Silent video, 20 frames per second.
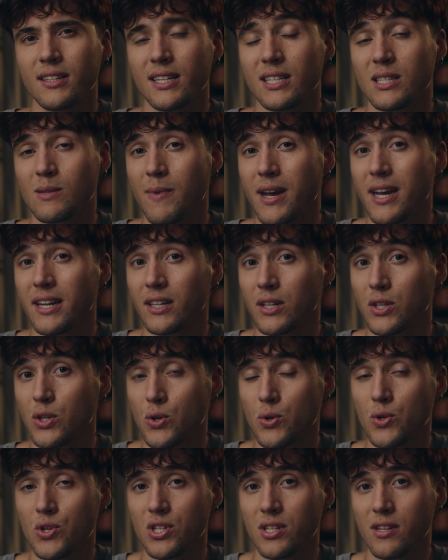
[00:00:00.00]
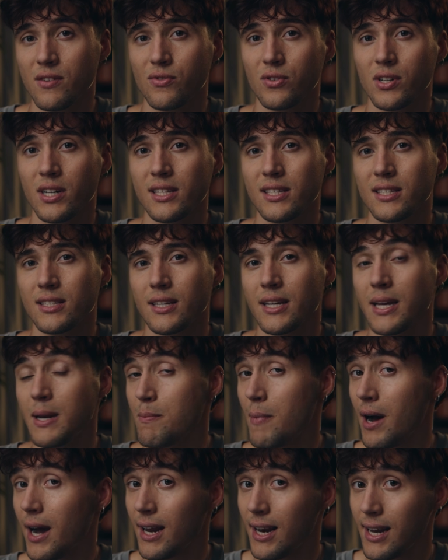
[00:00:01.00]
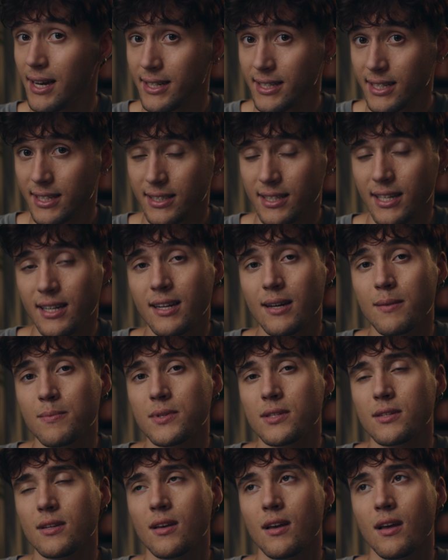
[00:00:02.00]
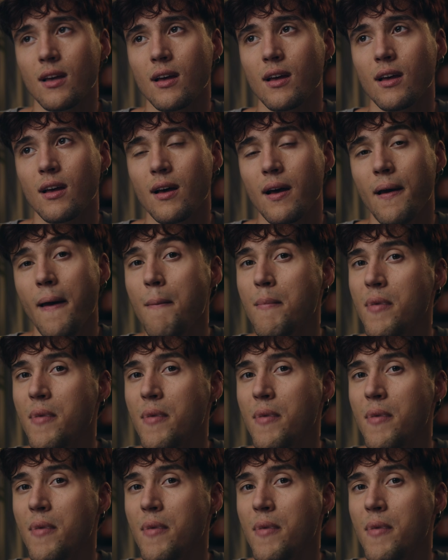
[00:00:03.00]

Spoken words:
that's made a huge difference in my lighting setups. A